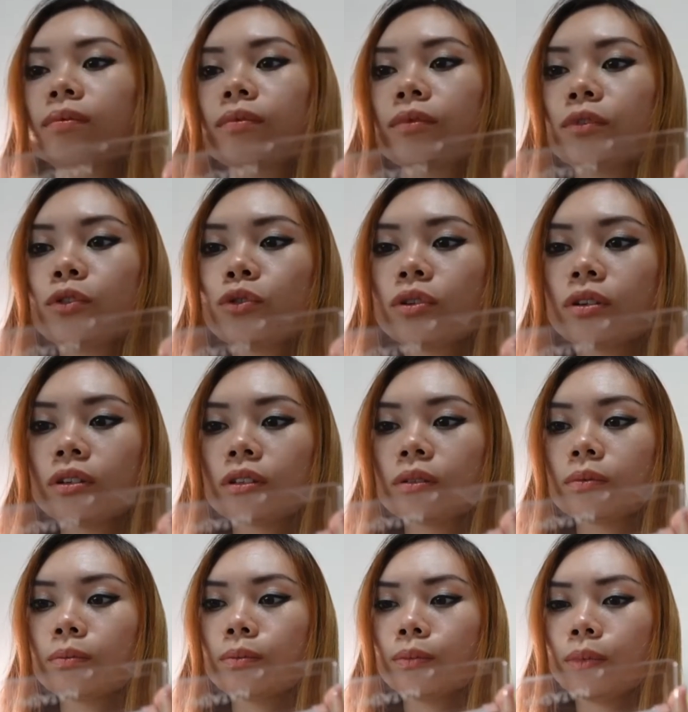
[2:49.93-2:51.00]
This one is
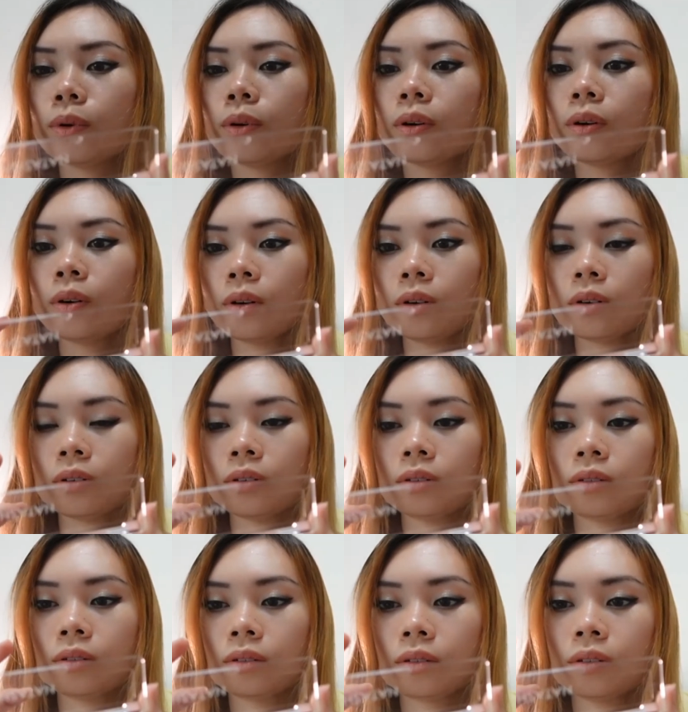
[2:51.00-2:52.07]
more
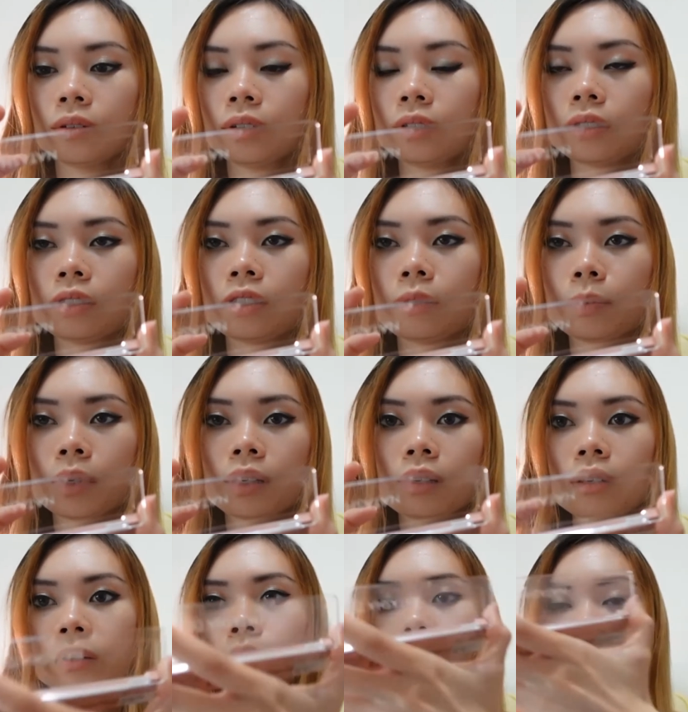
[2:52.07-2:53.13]
similar
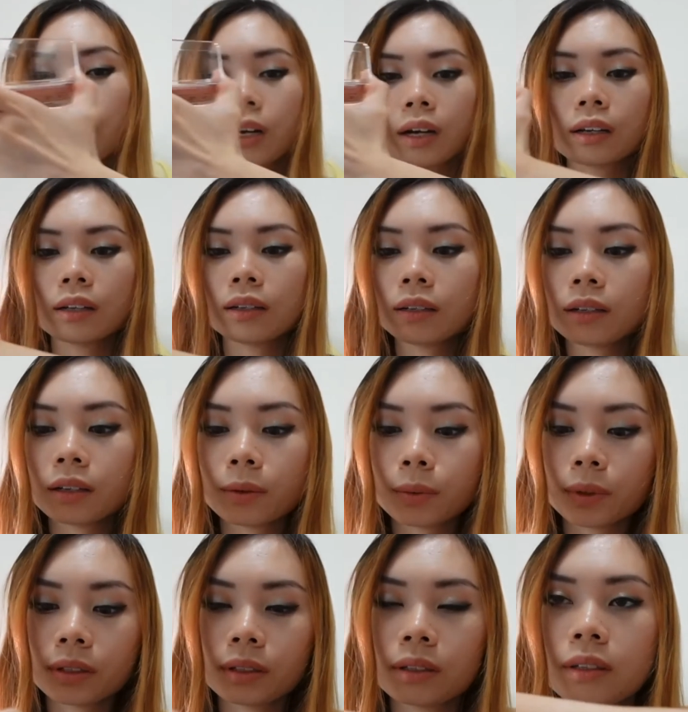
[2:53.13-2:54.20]
to the color that we
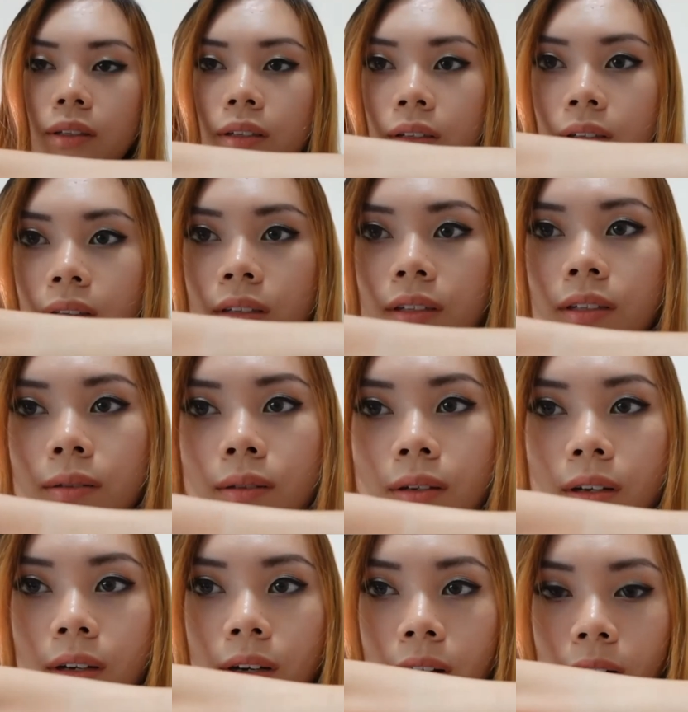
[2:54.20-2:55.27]
see in this
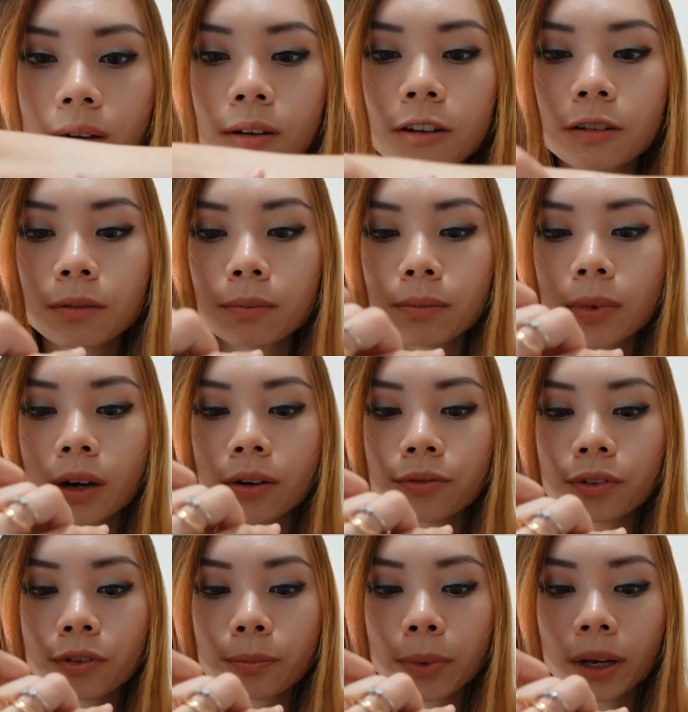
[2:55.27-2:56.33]

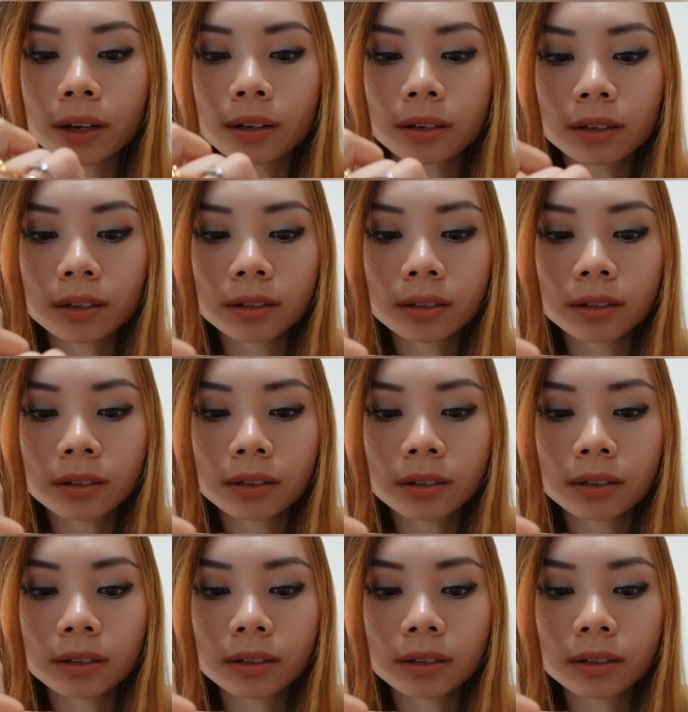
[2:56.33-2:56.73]
Marvel palette.